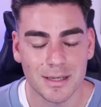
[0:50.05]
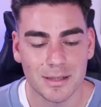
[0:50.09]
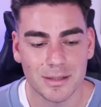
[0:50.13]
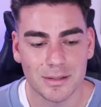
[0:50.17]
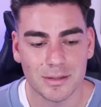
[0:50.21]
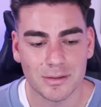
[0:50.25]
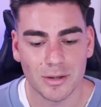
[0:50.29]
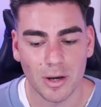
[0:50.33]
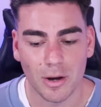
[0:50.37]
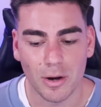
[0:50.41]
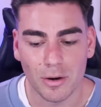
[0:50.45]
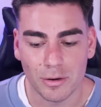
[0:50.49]

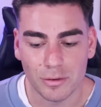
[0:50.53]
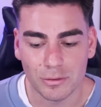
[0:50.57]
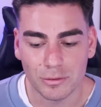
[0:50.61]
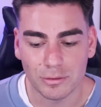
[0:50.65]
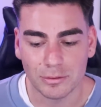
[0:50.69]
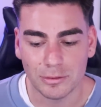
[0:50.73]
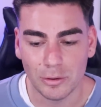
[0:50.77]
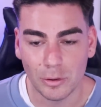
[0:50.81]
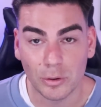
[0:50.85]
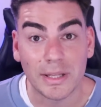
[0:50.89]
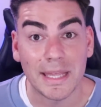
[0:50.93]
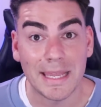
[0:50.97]
So
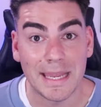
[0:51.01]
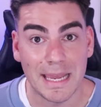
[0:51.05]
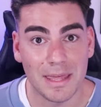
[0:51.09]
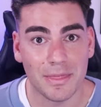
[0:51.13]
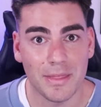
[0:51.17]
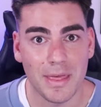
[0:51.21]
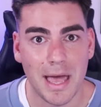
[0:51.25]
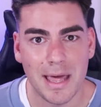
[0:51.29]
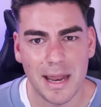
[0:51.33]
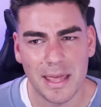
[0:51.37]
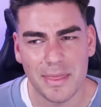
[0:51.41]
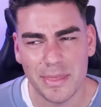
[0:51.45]
looking at
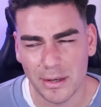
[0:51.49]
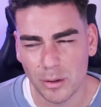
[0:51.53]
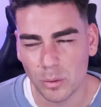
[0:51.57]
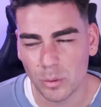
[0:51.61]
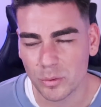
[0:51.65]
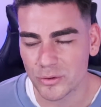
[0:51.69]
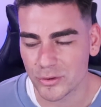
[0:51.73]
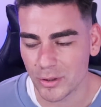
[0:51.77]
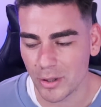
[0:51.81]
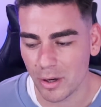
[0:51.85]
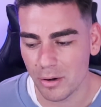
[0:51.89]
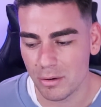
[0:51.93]
that, and then
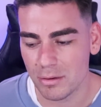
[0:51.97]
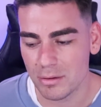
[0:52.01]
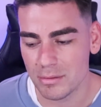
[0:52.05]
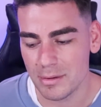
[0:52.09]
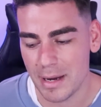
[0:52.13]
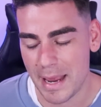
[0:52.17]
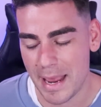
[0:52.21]
also